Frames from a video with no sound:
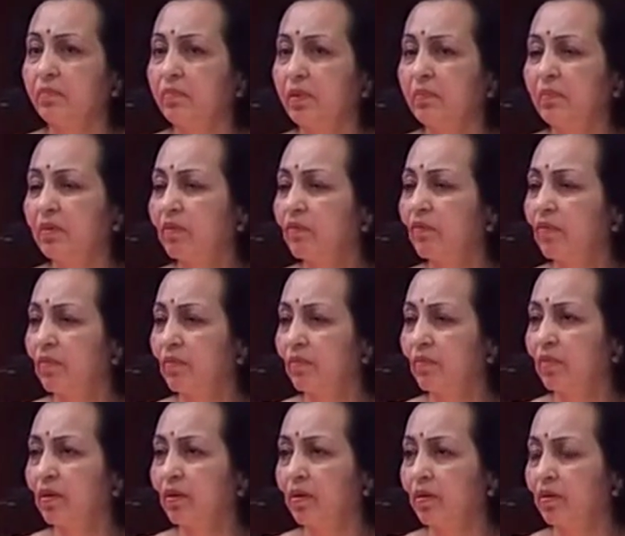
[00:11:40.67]
people
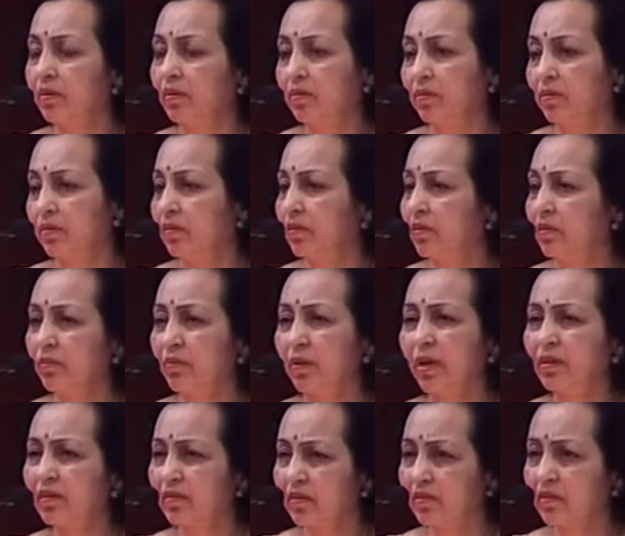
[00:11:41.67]
from the
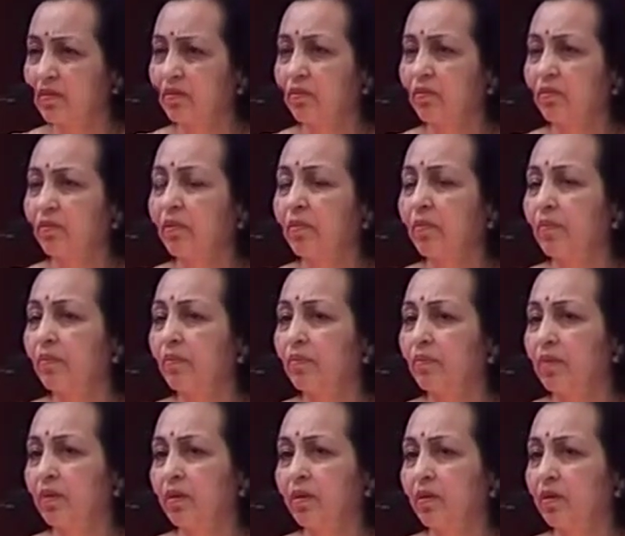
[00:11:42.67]
West,
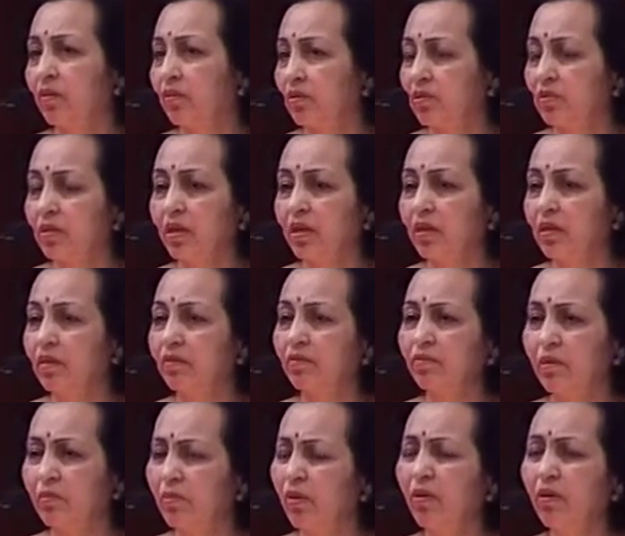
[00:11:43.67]
from Australia,
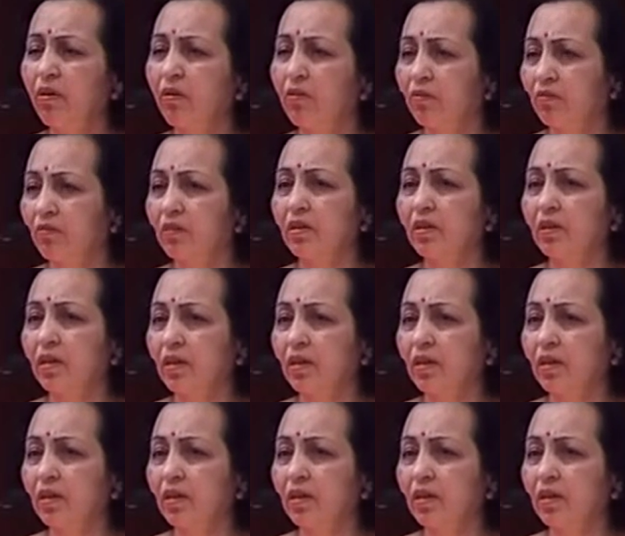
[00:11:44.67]
from all over.